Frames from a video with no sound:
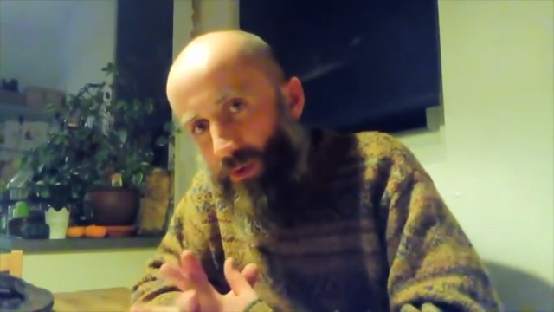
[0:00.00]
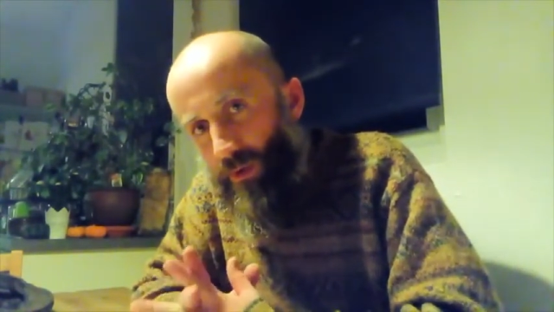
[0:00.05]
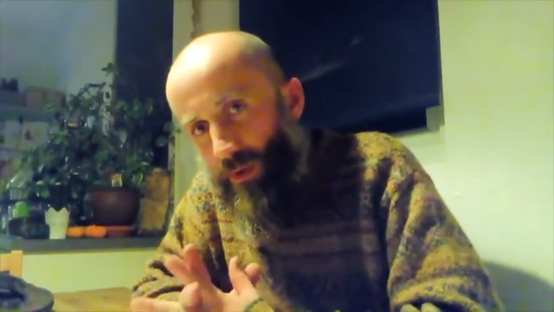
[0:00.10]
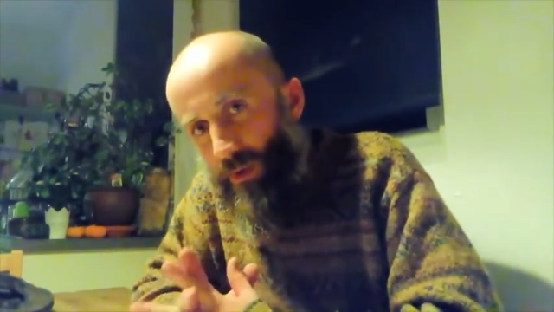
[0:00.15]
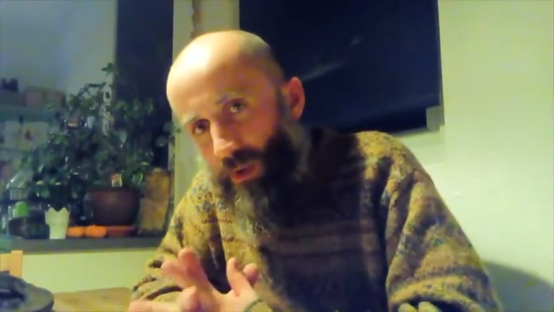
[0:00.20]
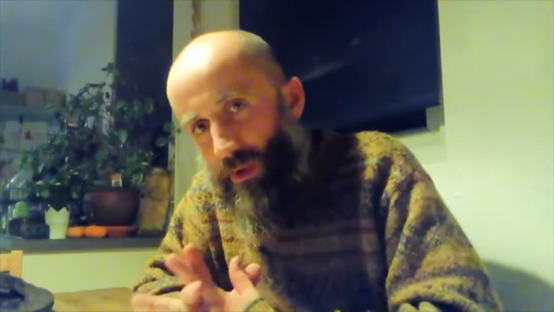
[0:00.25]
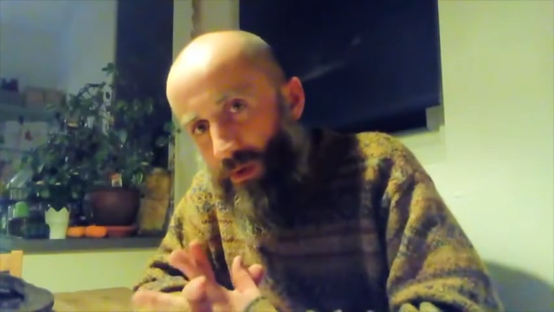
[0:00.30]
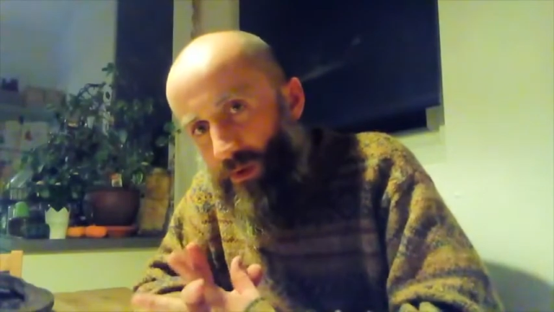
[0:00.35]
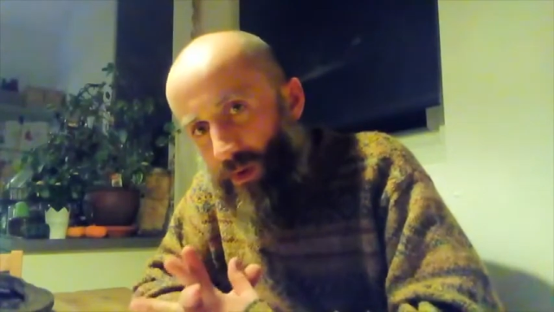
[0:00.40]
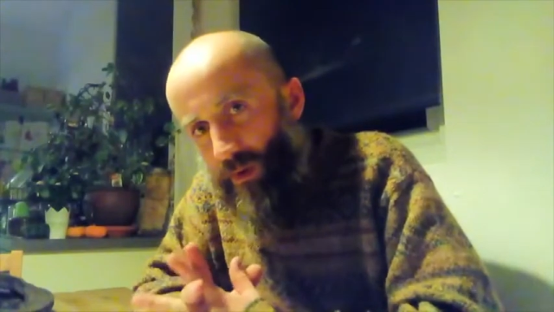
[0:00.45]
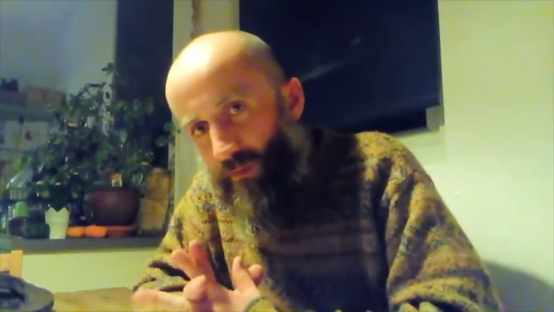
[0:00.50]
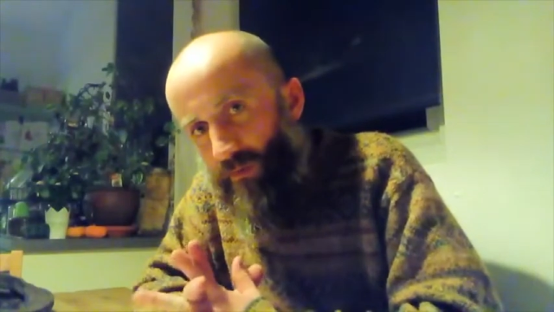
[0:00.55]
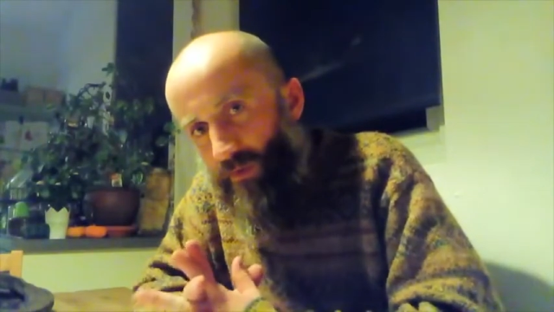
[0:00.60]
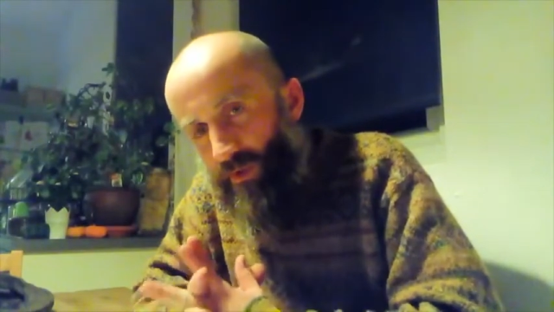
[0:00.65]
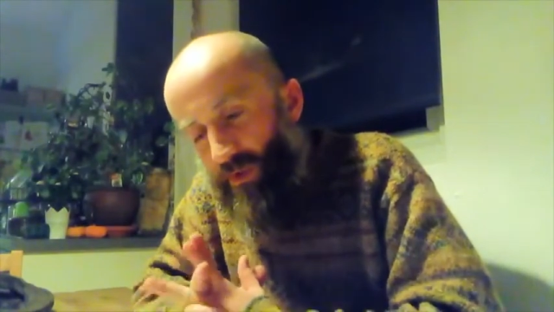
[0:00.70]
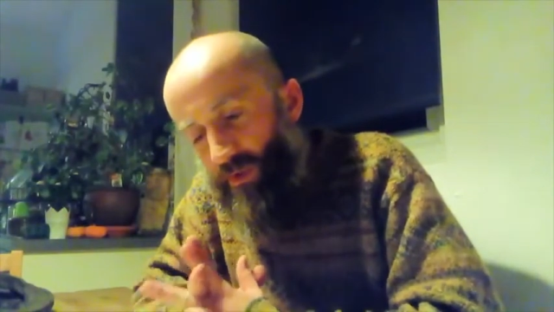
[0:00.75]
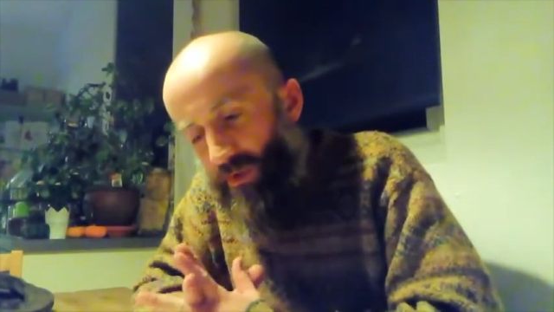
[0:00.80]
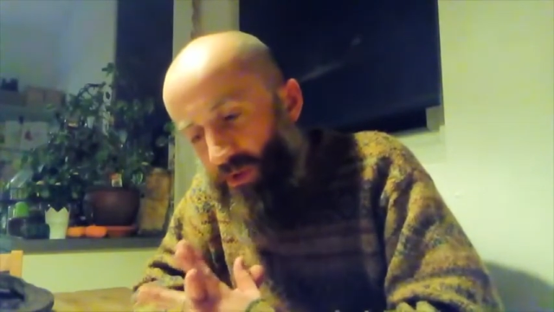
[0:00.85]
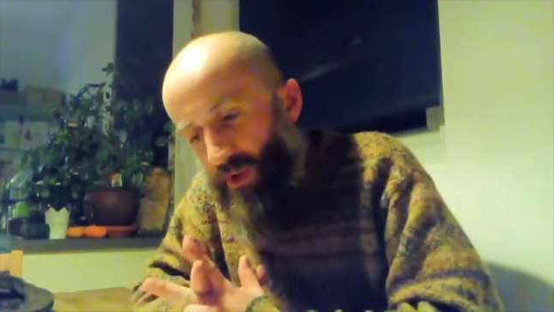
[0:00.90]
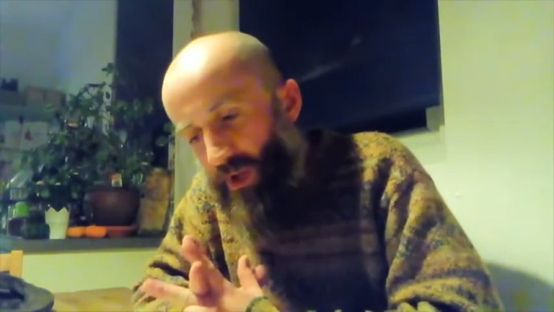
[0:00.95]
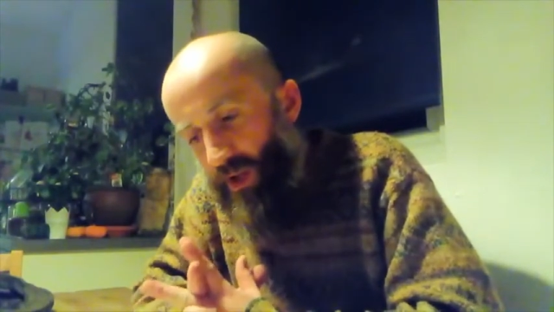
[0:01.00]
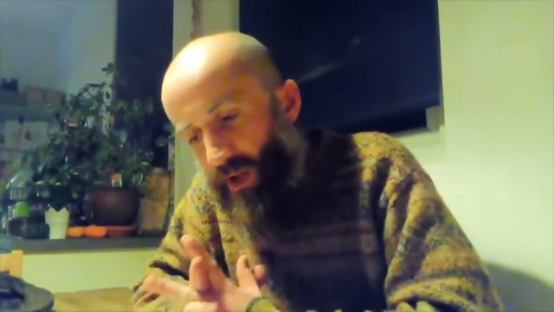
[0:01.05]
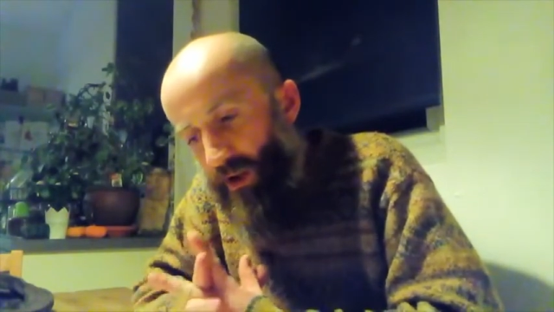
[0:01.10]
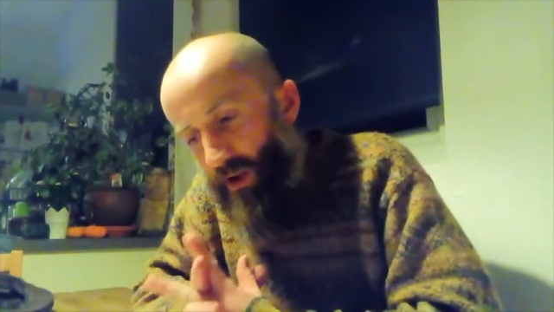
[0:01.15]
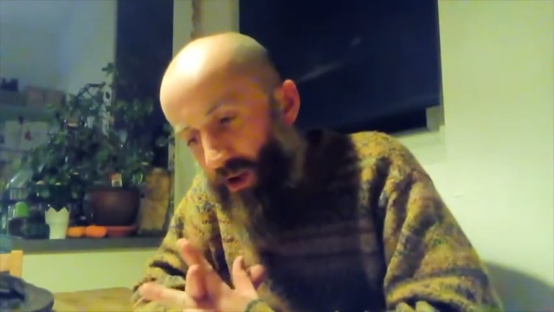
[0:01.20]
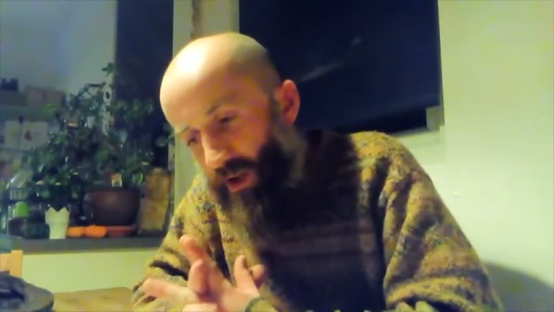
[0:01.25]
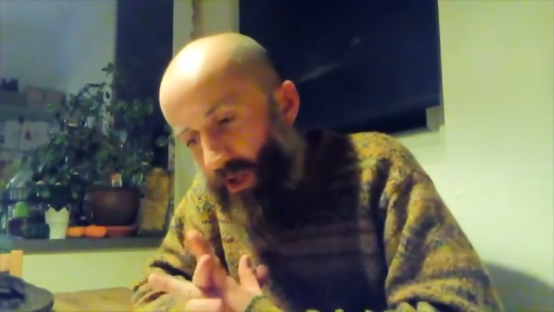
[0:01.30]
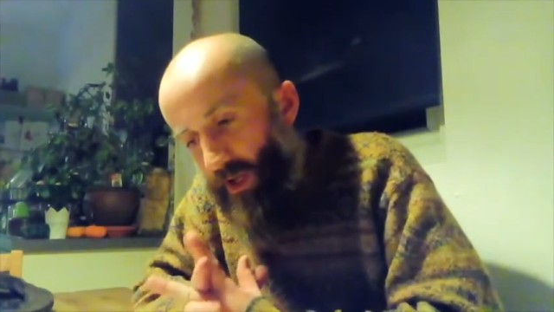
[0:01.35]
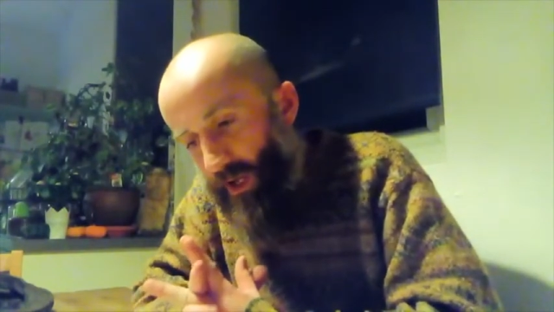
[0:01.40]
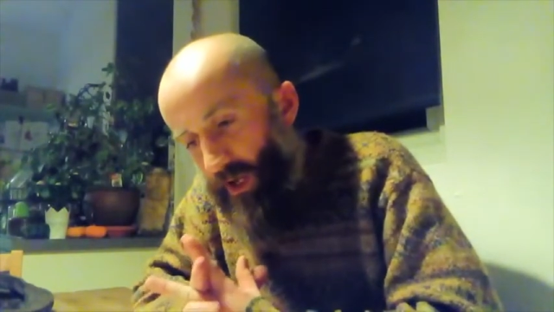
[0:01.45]
and is up for sale
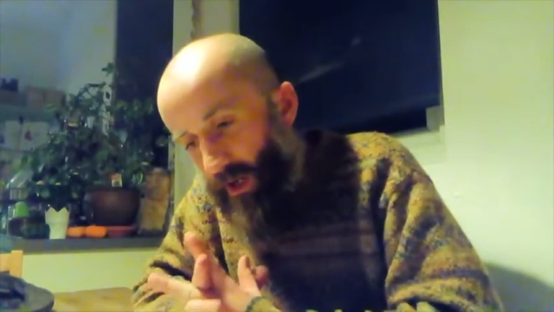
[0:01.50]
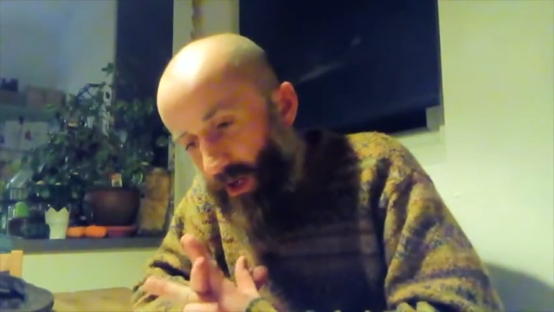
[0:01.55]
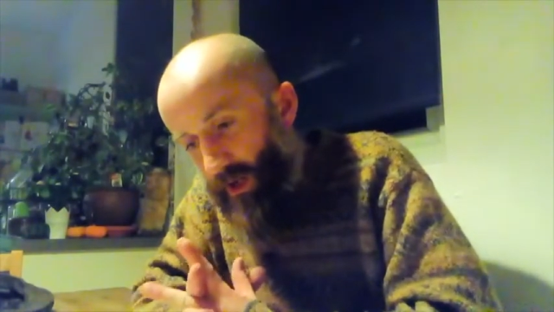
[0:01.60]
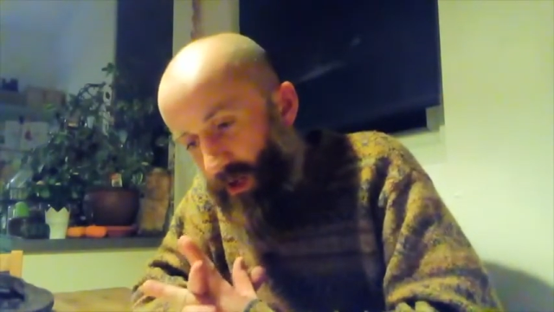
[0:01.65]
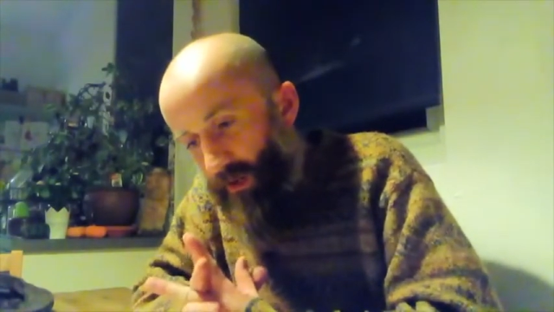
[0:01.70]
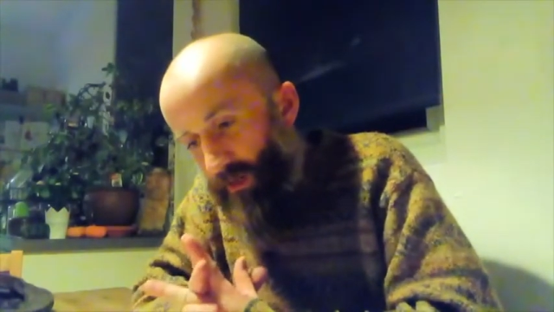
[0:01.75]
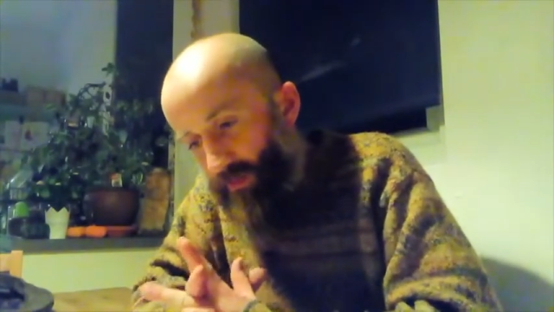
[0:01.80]
again.